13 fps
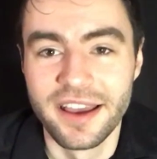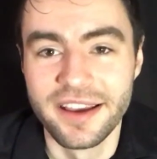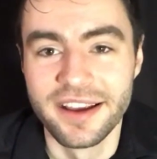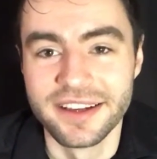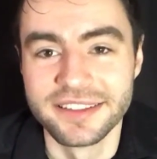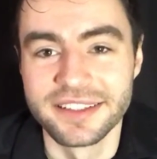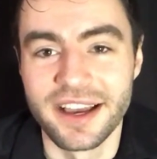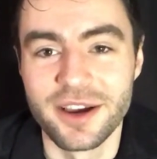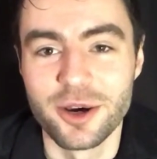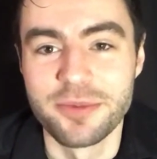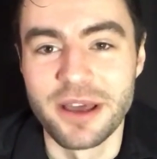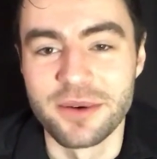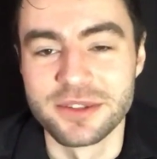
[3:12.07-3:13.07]
Hey guys, I
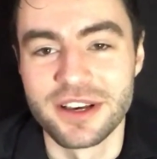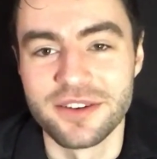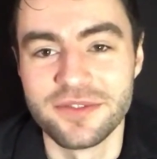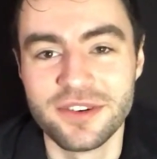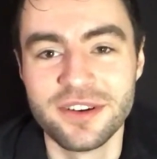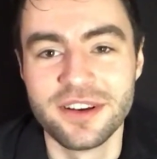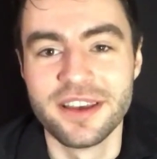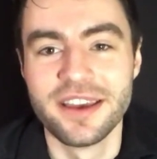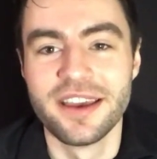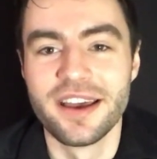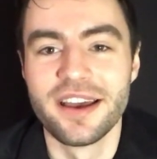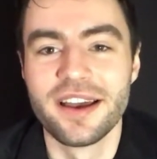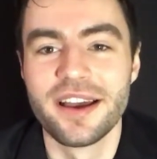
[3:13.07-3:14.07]
hope that was helpful.
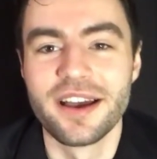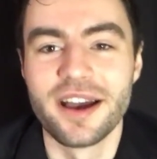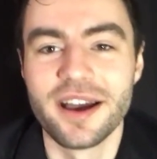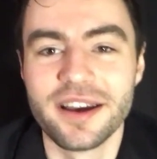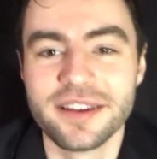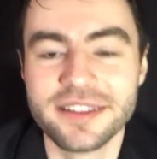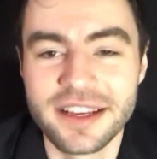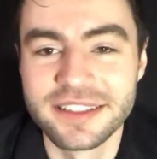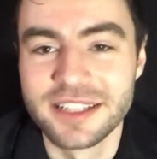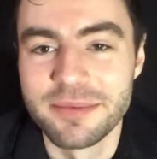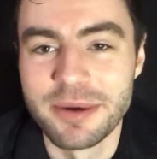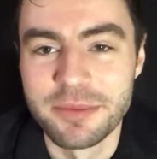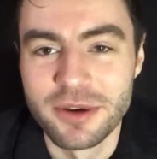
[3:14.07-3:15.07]

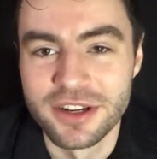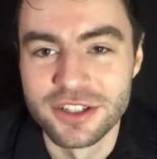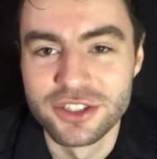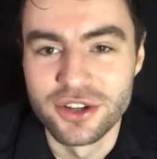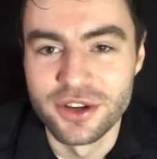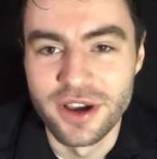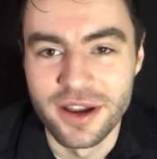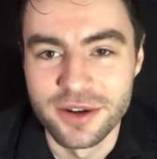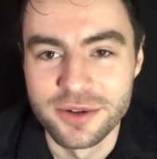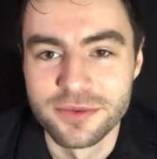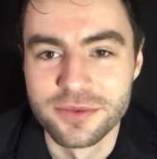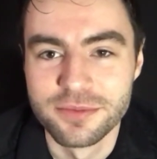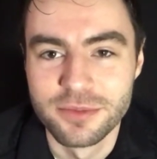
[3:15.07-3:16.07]
Next up, I'm going to show you how
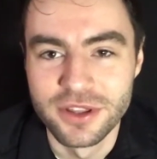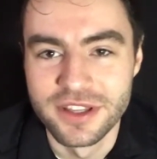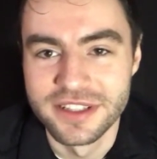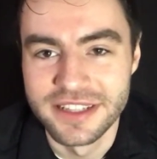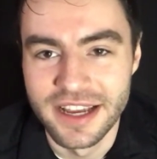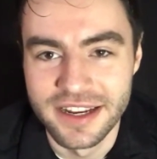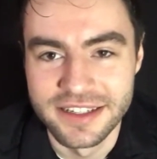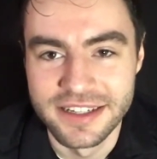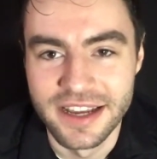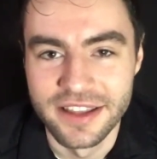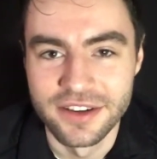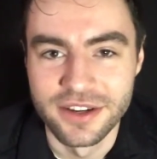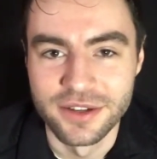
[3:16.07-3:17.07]
to put this data
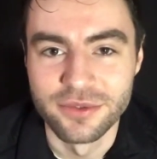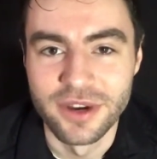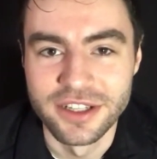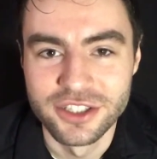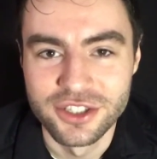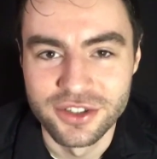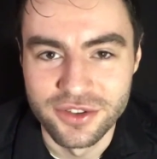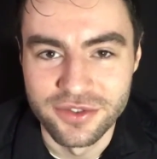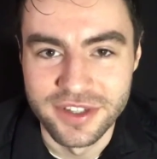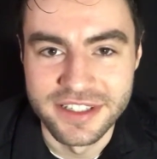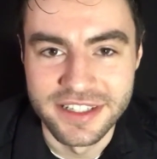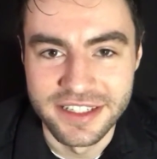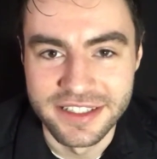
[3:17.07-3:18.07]
together in Register
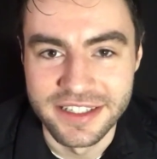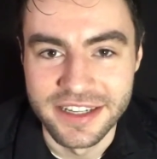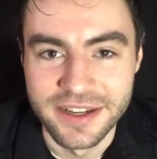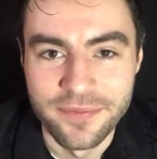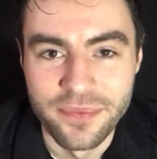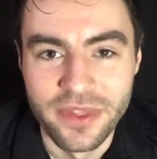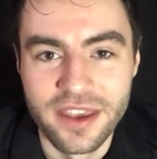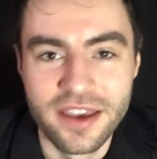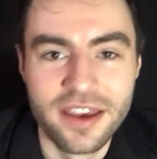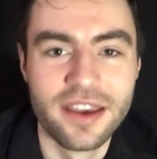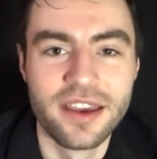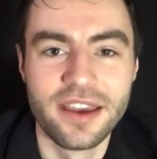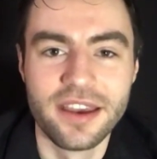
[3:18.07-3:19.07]
360.
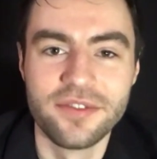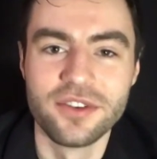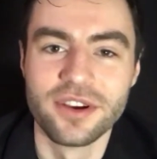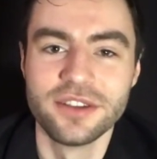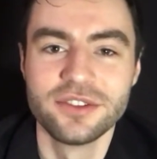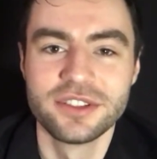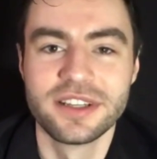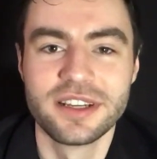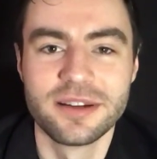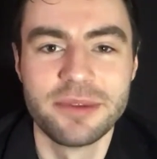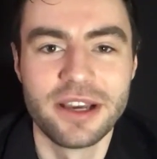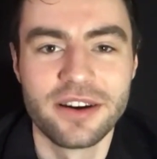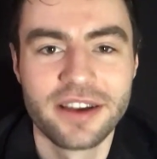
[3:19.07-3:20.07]
If you're interested
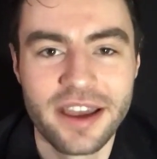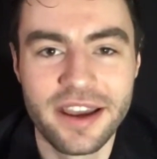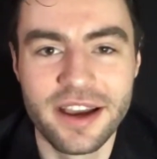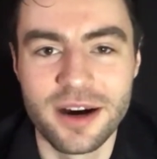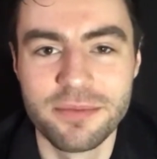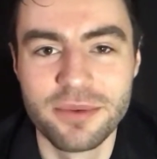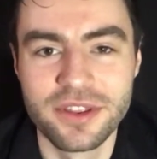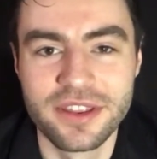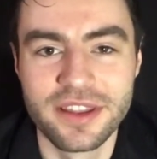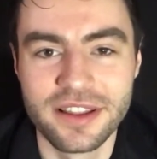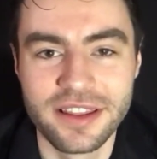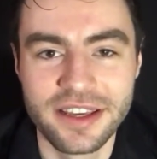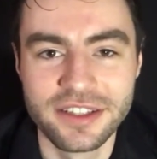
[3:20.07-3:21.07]
in a BLK, I'll put
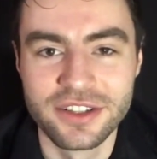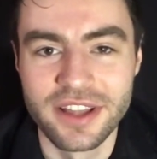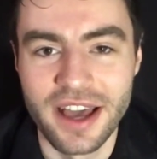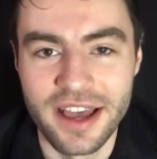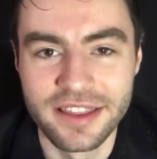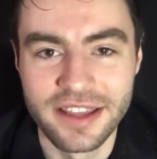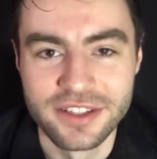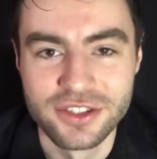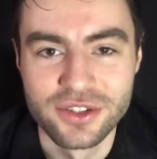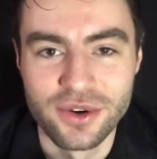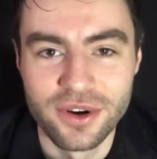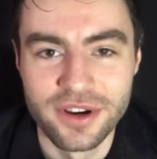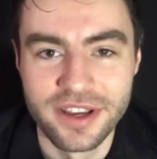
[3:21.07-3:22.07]
the link to the online
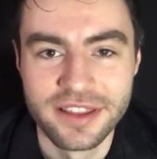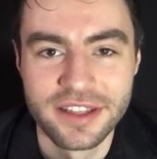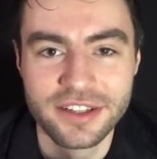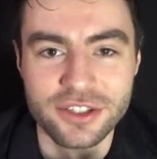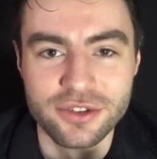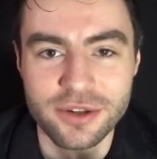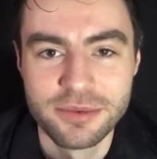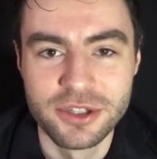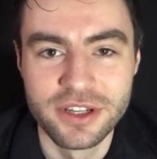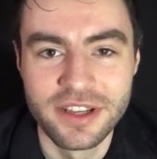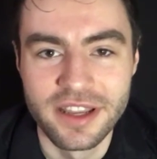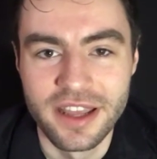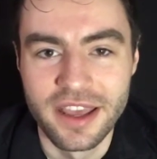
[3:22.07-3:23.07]
store in the
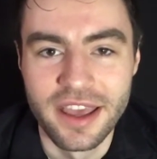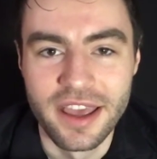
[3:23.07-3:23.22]
description.